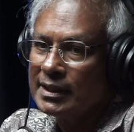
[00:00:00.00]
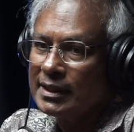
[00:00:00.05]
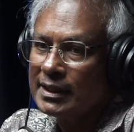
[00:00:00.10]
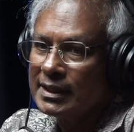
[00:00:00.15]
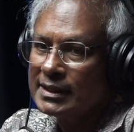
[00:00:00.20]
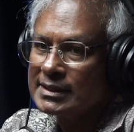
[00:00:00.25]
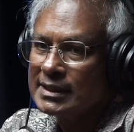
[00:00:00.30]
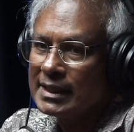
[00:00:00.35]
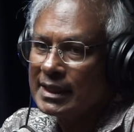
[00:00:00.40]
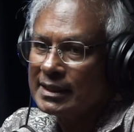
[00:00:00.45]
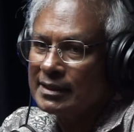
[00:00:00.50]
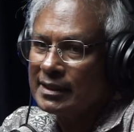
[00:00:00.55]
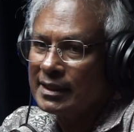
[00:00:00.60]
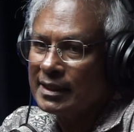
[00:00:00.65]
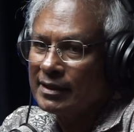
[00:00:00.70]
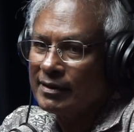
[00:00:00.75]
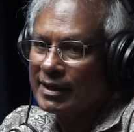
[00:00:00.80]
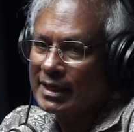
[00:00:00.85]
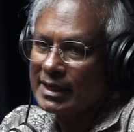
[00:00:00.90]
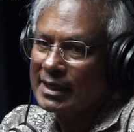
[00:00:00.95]
is that
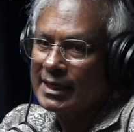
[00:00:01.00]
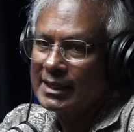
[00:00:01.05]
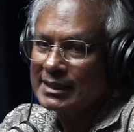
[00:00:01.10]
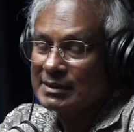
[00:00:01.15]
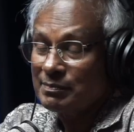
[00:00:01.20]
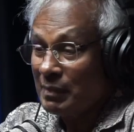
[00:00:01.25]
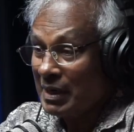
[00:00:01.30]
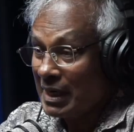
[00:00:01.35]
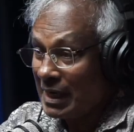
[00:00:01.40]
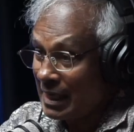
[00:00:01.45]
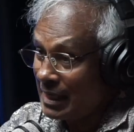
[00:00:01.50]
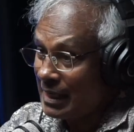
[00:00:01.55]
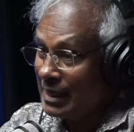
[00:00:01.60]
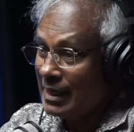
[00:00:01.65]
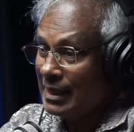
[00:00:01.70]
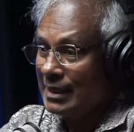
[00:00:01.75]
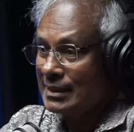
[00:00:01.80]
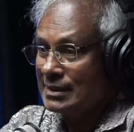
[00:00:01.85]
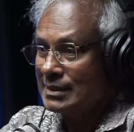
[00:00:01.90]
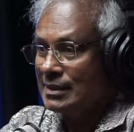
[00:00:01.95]
they recognize
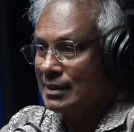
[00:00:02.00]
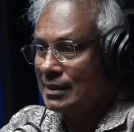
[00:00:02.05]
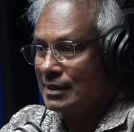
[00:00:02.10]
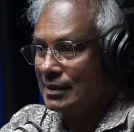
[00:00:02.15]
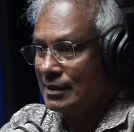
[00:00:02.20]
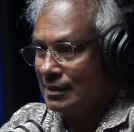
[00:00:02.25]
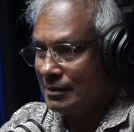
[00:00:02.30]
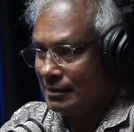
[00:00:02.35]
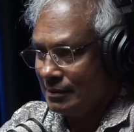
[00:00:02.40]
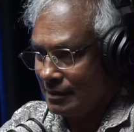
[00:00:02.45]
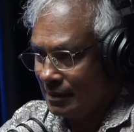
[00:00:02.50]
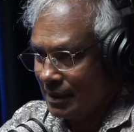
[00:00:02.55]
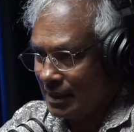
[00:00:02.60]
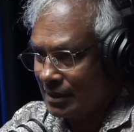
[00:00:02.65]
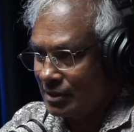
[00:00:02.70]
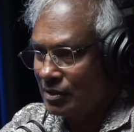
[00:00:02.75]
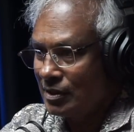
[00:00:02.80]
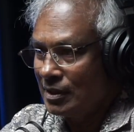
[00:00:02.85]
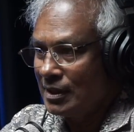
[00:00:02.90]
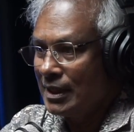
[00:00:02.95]
Malay as the
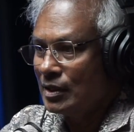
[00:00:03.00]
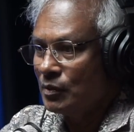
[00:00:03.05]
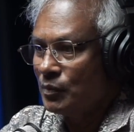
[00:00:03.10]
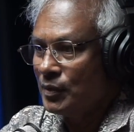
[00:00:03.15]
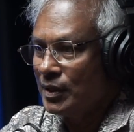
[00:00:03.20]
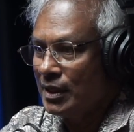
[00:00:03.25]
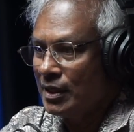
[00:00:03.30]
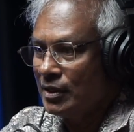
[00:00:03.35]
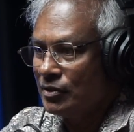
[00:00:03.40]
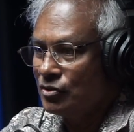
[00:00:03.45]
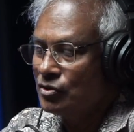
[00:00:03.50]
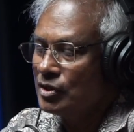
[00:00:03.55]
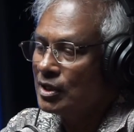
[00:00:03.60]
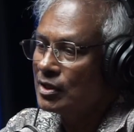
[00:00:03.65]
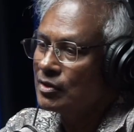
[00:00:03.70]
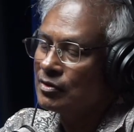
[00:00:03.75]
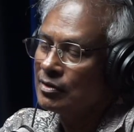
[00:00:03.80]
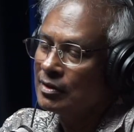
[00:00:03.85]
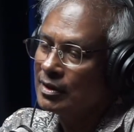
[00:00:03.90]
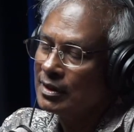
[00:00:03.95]
national language, that
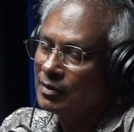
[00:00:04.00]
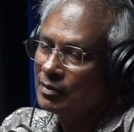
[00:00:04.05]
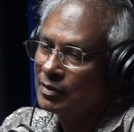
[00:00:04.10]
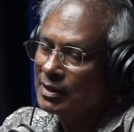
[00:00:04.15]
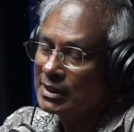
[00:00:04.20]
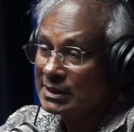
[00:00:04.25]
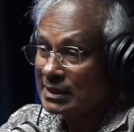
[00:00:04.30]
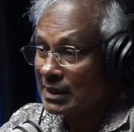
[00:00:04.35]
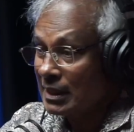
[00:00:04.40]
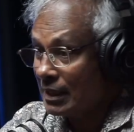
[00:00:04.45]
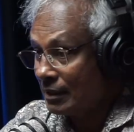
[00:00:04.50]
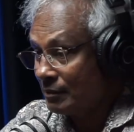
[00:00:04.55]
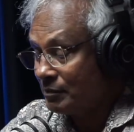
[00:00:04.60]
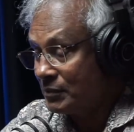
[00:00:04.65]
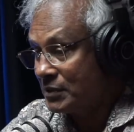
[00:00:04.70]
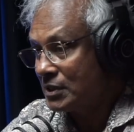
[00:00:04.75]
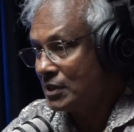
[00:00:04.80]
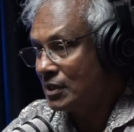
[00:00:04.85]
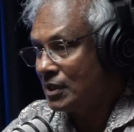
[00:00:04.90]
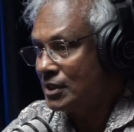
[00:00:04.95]

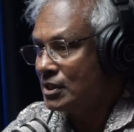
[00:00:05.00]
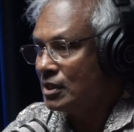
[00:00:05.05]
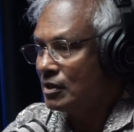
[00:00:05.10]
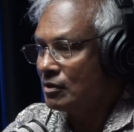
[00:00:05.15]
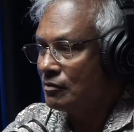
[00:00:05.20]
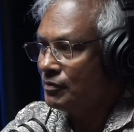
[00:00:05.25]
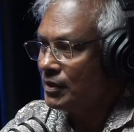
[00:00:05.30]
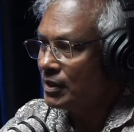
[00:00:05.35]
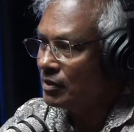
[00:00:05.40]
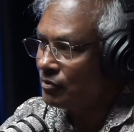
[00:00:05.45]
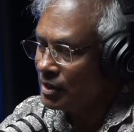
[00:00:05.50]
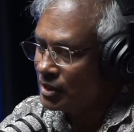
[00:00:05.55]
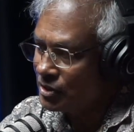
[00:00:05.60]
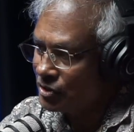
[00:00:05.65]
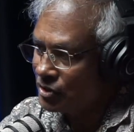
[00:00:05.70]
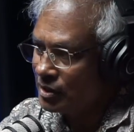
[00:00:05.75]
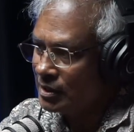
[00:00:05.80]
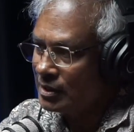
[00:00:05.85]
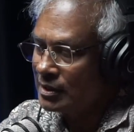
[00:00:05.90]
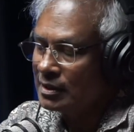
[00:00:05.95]
Islam's religion of the
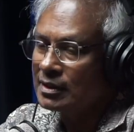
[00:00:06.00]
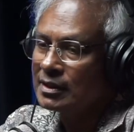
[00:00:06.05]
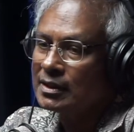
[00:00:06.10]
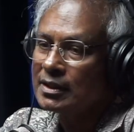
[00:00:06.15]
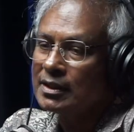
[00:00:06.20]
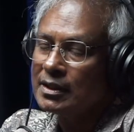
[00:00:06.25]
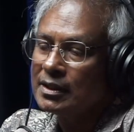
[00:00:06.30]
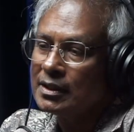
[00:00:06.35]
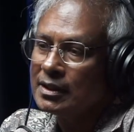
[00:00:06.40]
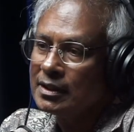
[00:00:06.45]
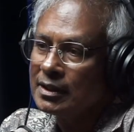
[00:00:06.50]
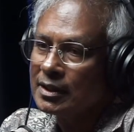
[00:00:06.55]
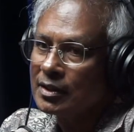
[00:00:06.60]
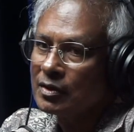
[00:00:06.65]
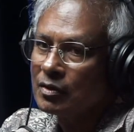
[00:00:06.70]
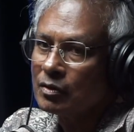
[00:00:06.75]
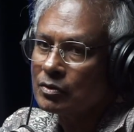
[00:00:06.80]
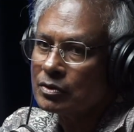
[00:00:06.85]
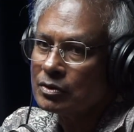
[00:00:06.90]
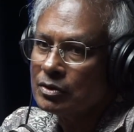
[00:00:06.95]
federation. They
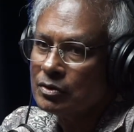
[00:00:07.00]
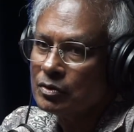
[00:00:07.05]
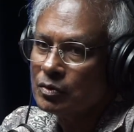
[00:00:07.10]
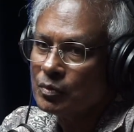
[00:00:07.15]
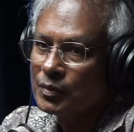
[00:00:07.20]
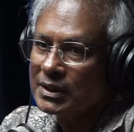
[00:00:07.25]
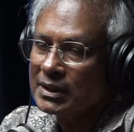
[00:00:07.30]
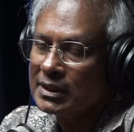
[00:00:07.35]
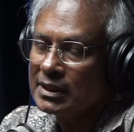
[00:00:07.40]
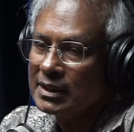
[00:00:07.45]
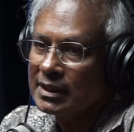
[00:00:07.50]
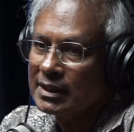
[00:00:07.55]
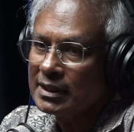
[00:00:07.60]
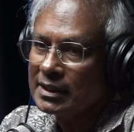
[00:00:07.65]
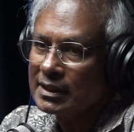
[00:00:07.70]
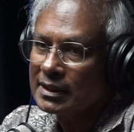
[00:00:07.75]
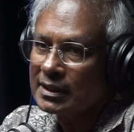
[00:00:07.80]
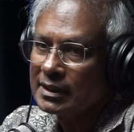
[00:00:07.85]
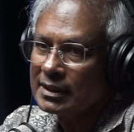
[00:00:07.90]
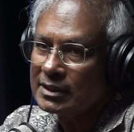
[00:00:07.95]
continue with the
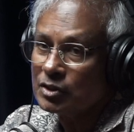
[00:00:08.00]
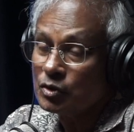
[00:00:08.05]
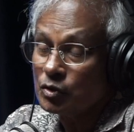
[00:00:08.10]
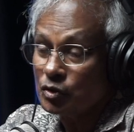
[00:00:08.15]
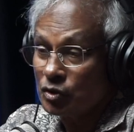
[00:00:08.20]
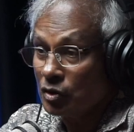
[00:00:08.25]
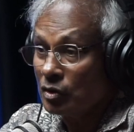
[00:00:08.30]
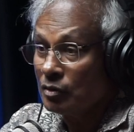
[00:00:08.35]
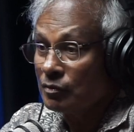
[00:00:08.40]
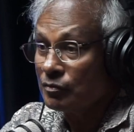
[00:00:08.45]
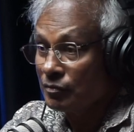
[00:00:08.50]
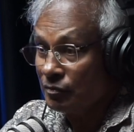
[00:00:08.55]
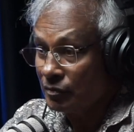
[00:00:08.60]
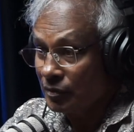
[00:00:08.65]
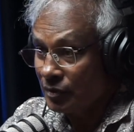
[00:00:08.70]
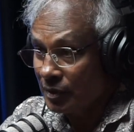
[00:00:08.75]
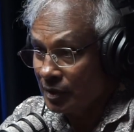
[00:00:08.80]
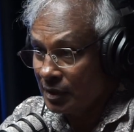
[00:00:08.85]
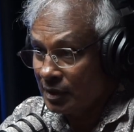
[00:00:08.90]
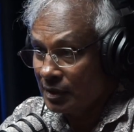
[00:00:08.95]
institution of
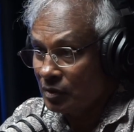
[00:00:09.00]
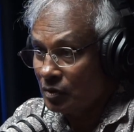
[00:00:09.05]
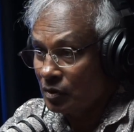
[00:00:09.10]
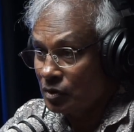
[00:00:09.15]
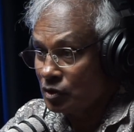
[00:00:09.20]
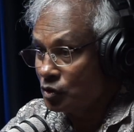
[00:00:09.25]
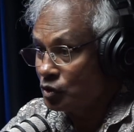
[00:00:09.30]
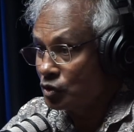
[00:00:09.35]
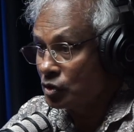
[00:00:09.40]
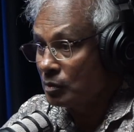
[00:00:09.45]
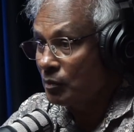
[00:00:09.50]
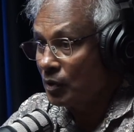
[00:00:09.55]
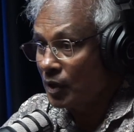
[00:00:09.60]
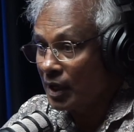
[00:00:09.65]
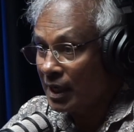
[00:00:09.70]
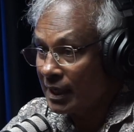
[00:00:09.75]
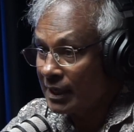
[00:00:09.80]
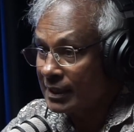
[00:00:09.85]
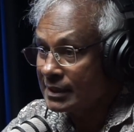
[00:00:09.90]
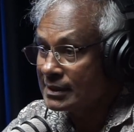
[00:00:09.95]
constitutional
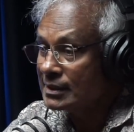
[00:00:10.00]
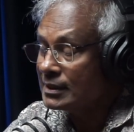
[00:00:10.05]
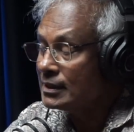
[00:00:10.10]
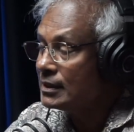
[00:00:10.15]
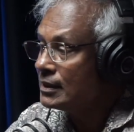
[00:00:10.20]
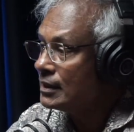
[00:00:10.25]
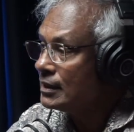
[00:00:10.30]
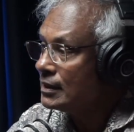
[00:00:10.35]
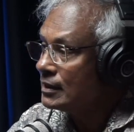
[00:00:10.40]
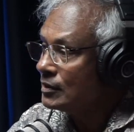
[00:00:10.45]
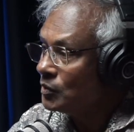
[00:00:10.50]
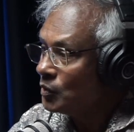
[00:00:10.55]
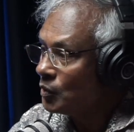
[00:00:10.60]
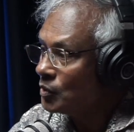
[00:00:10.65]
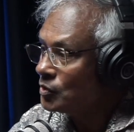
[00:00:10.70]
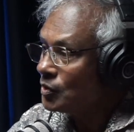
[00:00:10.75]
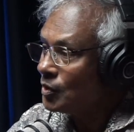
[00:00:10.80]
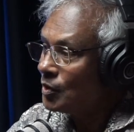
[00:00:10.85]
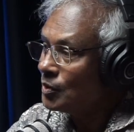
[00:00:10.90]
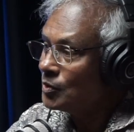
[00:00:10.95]
monarchs.
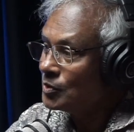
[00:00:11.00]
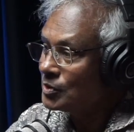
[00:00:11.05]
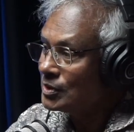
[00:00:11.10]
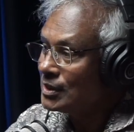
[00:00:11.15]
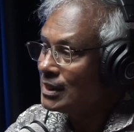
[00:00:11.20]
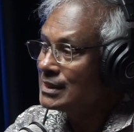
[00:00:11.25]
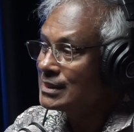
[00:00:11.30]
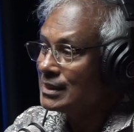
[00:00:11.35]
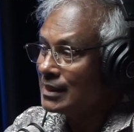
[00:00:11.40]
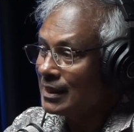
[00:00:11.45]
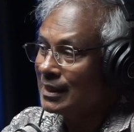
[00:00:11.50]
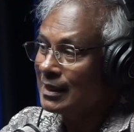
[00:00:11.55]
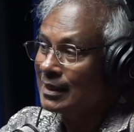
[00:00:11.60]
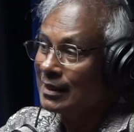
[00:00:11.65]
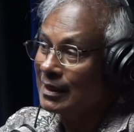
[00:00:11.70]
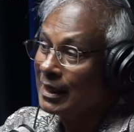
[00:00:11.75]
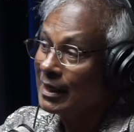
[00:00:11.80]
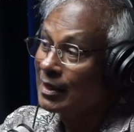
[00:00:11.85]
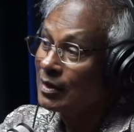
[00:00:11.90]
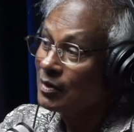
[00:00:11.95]
All those things are
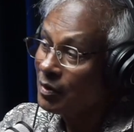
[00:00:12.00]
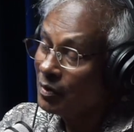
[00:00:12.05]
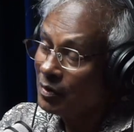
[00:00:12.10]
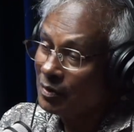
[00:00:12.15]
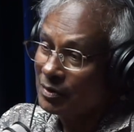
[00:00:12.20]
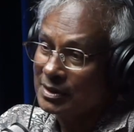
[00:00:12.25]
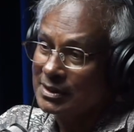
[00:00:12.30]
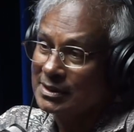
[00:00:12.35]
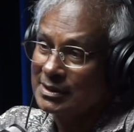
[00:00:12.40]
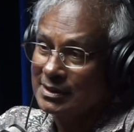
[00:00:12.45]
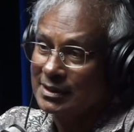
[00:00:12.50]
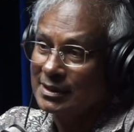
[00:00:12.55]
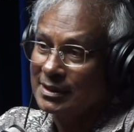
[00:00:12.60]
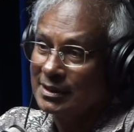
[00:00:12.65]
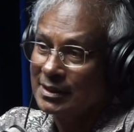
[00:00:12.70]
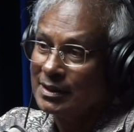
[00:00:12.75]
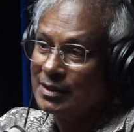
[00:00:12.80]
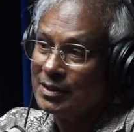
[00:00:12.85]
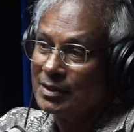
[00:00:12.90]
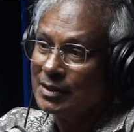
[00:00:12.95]
nods
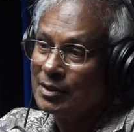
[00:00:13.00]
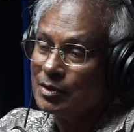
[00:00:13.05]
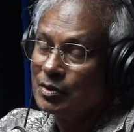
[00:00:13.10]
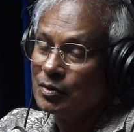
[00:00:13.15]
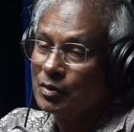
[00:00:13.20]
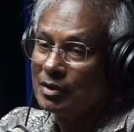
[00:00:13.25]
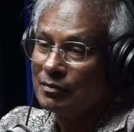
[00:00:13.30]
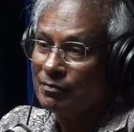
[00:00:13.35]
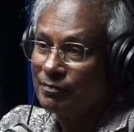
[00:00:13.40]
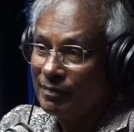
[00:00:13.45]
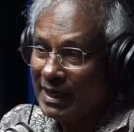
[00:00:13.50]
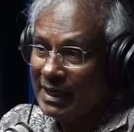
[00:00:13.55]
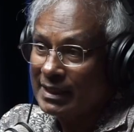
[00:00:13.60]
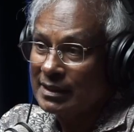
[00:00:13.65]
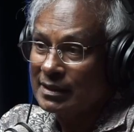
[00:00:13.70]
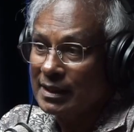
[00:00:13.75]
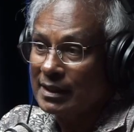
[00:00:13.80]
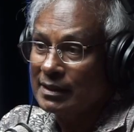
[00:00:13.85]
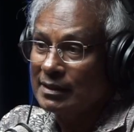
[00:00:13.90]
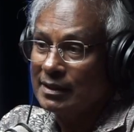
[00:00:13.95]
to the
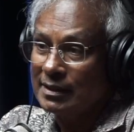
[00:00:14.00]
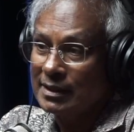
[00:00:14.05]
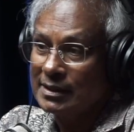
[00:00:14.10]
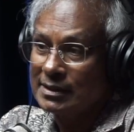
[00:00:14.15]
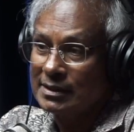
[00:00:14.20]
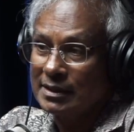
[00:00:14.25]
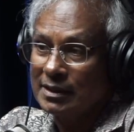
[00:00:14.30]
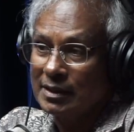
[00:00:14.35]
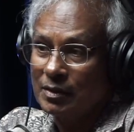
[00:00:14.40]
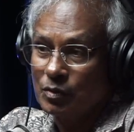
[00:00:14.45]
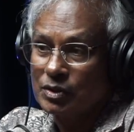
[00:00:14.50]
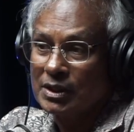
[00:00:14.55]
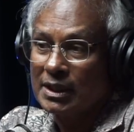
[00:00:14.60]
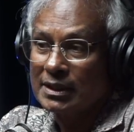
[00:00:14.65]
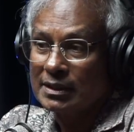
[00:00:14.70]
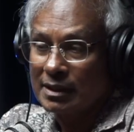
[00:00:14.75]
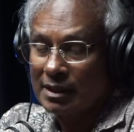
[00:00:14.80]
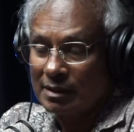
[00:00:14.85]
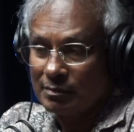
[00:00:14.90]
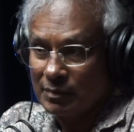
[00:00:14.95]
fact that it is
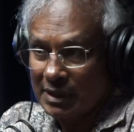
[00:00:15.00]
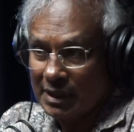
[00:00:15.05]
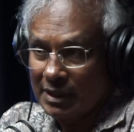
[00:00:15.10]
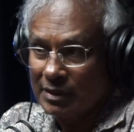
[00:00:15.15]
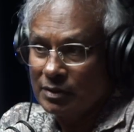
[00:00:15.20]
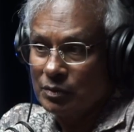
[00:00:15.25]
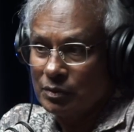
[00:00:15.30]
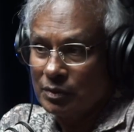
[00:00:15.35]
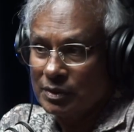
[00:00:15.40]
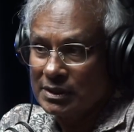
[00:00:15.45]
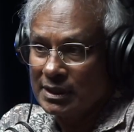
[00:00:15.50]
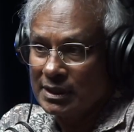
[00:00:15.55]
Nusantara Melayu.